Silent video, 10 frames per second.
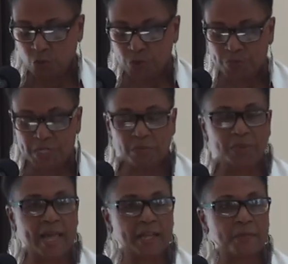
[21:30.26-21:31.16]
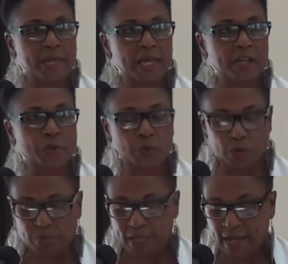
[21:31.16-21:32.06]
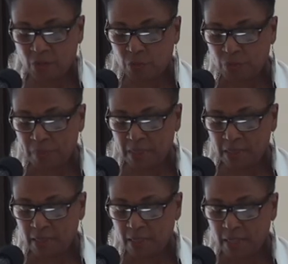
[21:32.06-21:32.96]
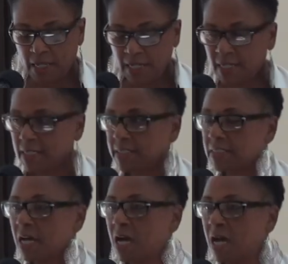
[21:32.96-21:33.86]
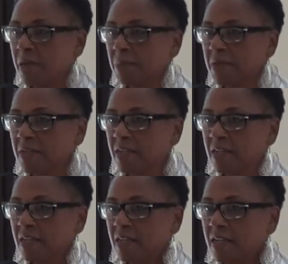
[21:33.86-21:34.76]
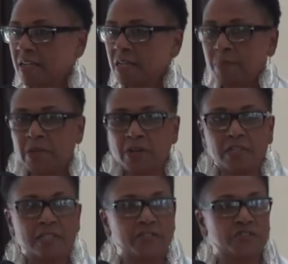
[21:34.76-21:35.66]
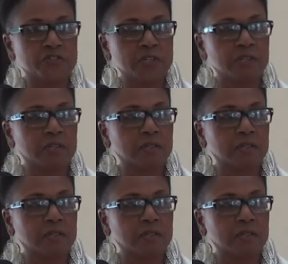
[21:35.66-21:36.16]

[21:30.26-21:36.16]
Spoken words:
would be a black man or a black woman at any time in American history?